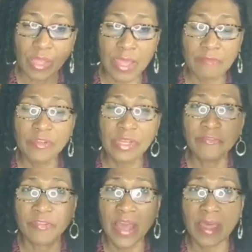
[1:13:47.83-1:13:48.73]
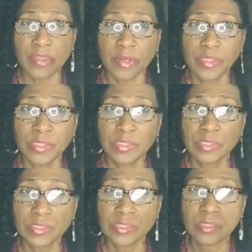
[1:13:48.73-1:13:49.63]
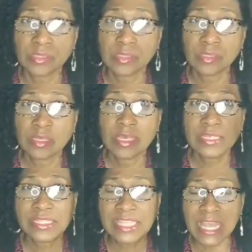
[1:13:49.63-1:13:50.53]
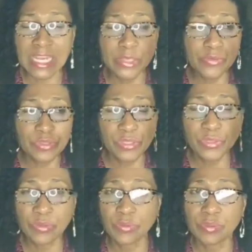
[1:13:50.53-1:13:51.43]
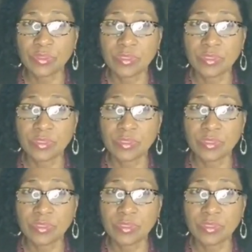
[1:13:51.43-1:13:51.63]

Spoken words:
Heavenly Father is telling you to do.